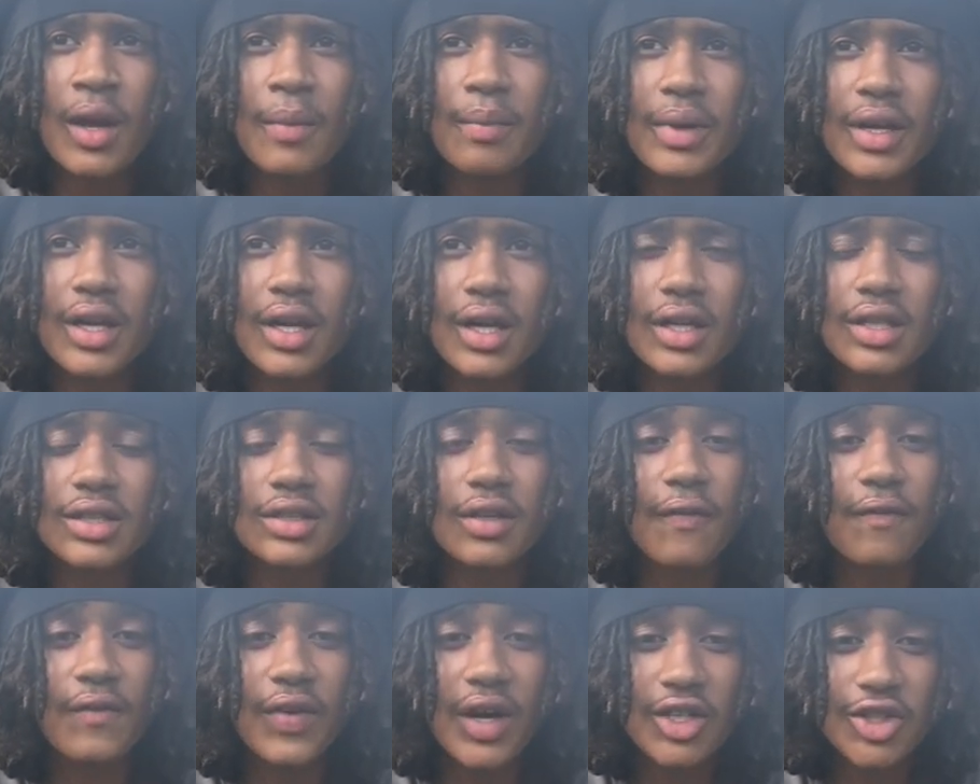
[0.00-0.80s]
Because
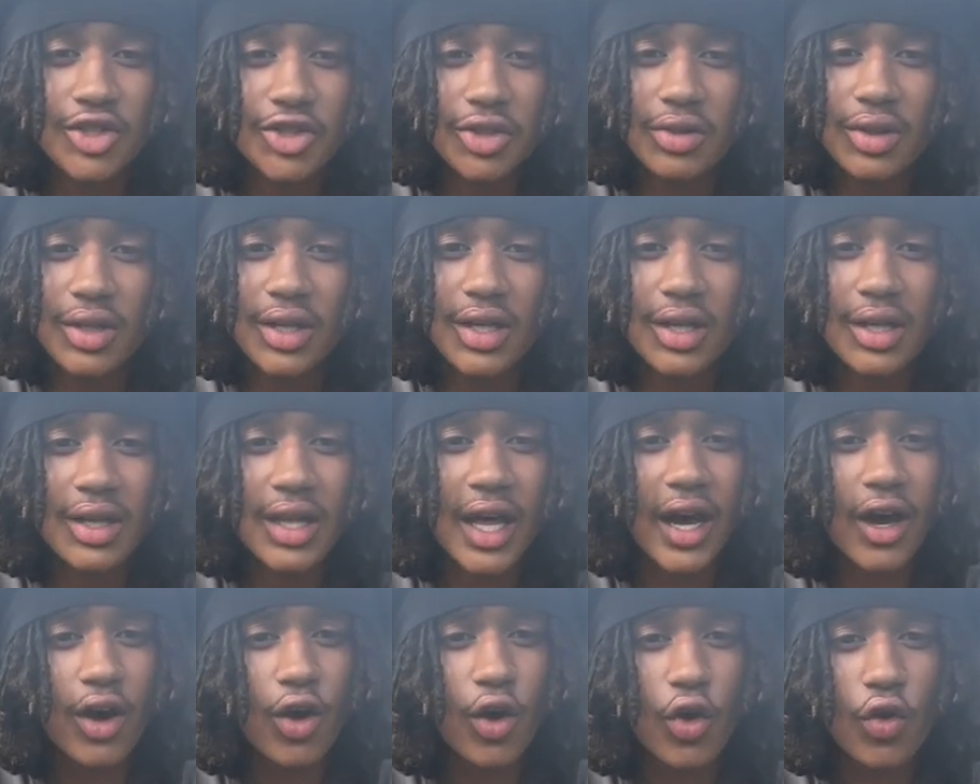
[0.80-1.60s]
eventually
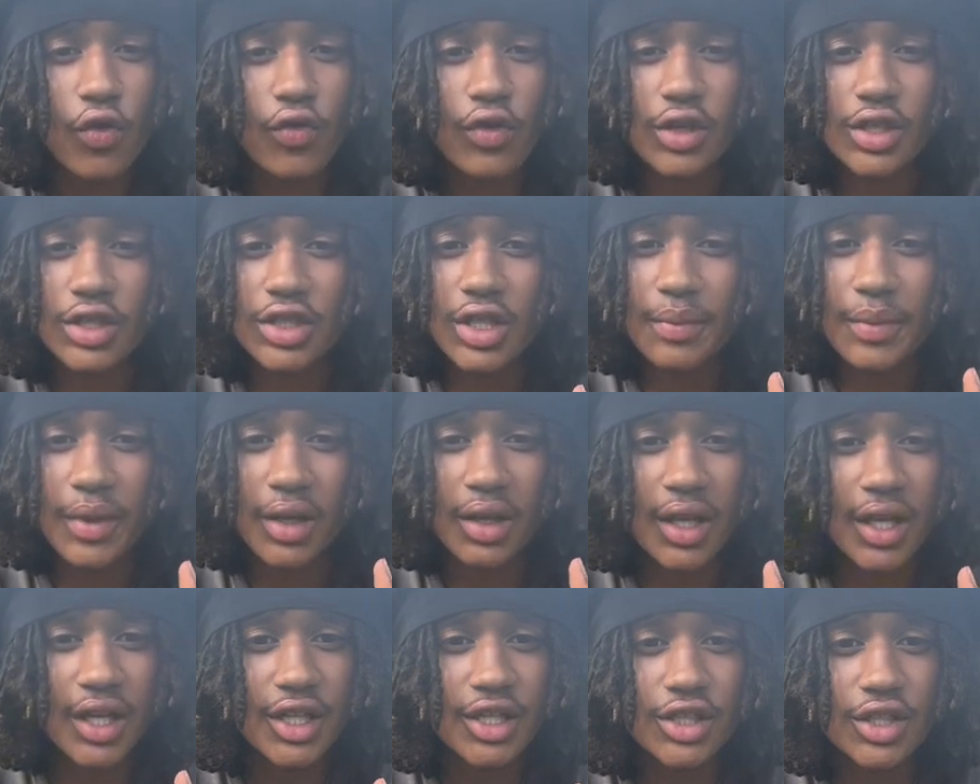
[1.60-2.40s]
that
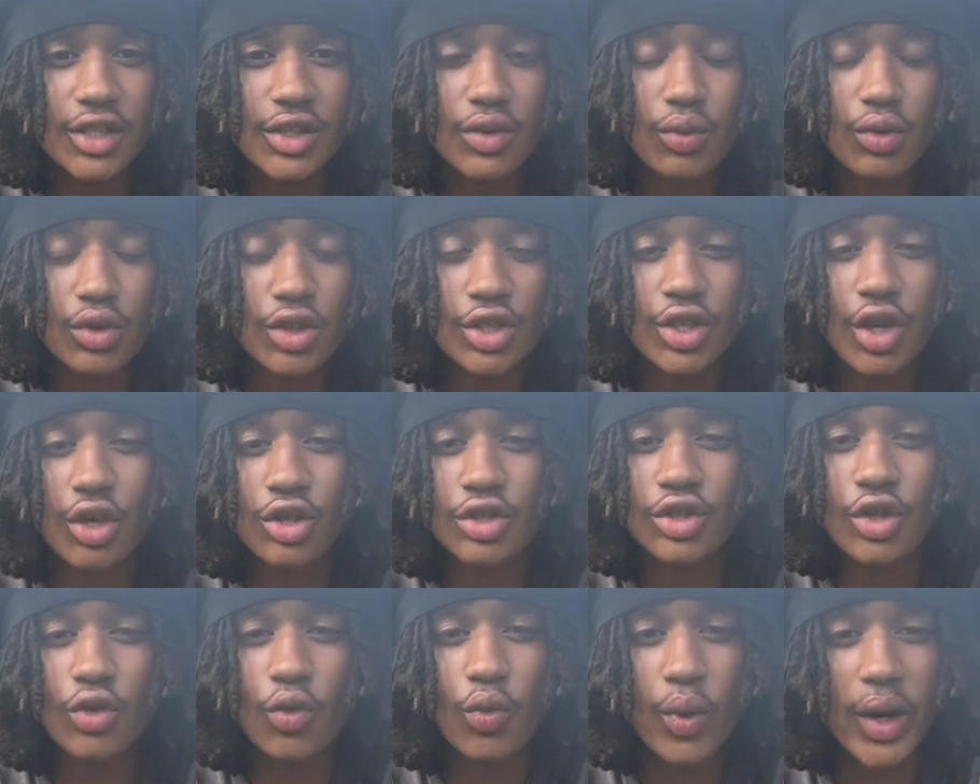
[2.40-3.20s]
overstimulation will
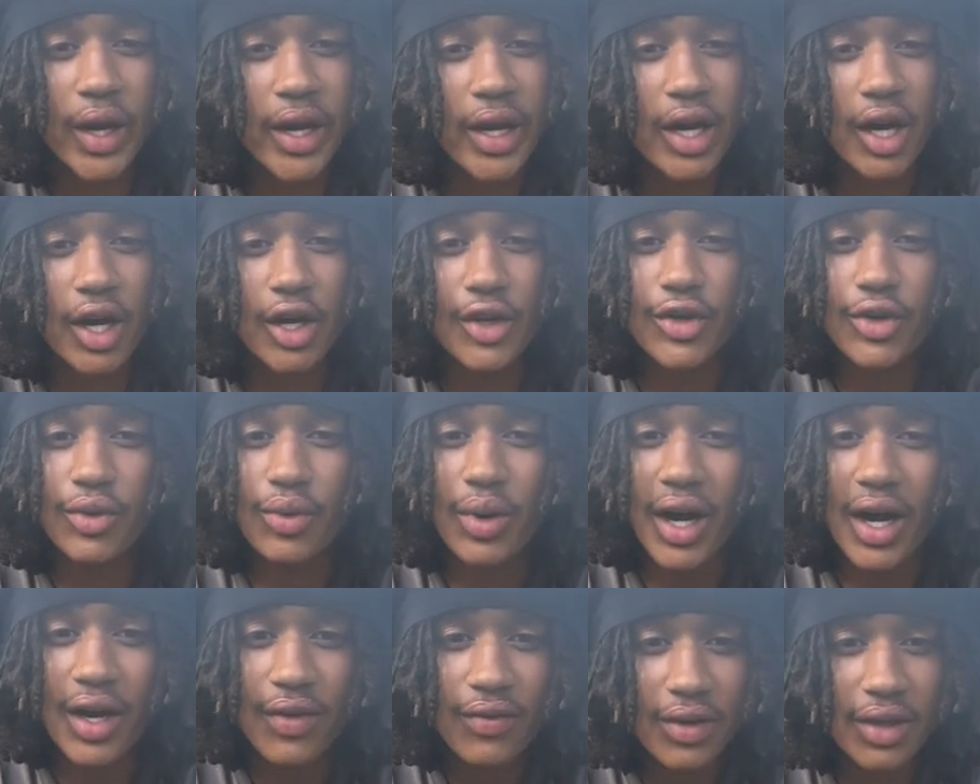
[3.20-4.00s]
start to weigh on you
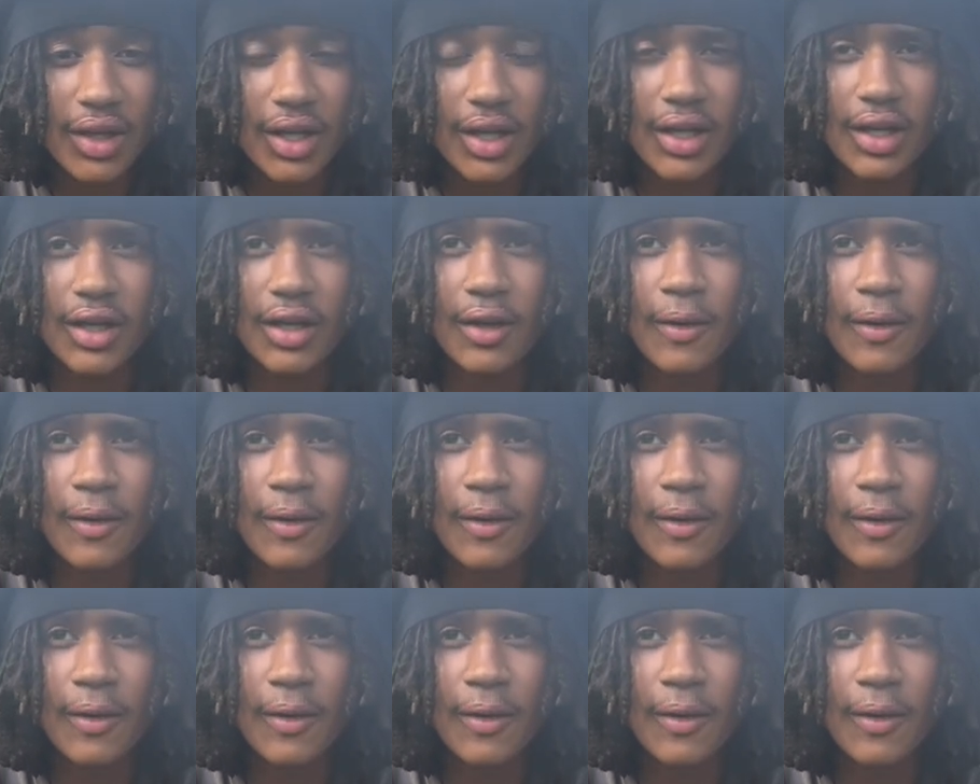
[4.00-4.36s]
heavily.